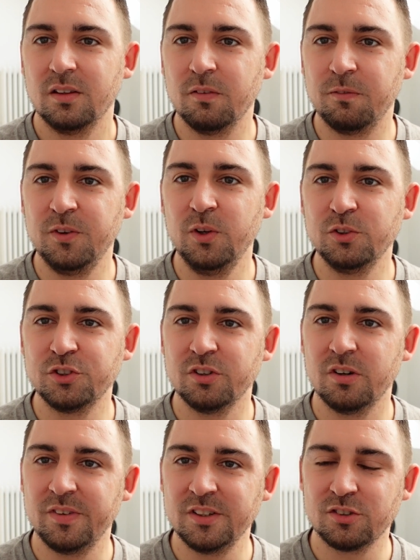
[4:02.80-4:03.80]
The future
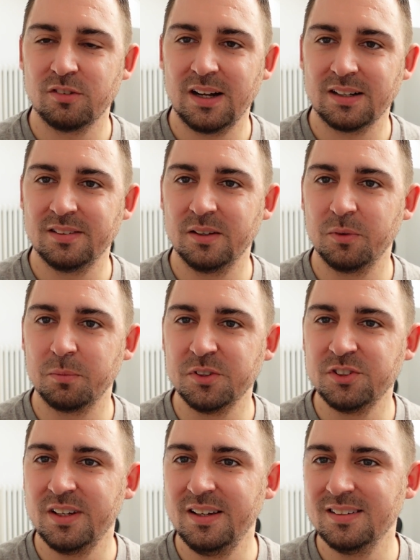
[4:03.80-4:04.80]
of interacting with
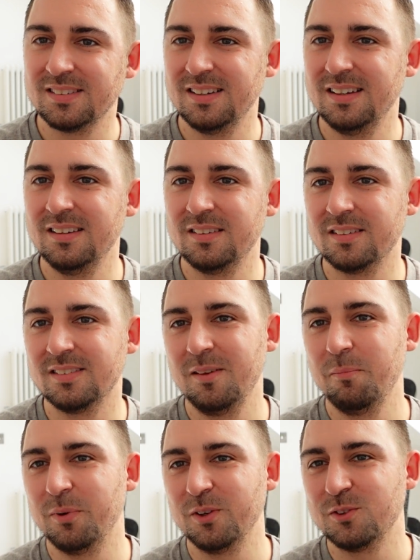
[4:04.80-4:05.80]
machines is as
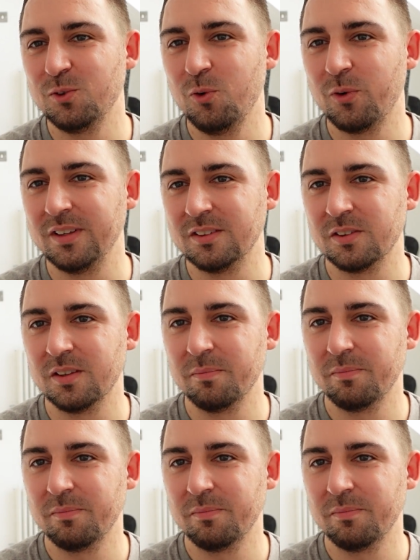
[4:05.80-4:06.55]
simple as talking to them.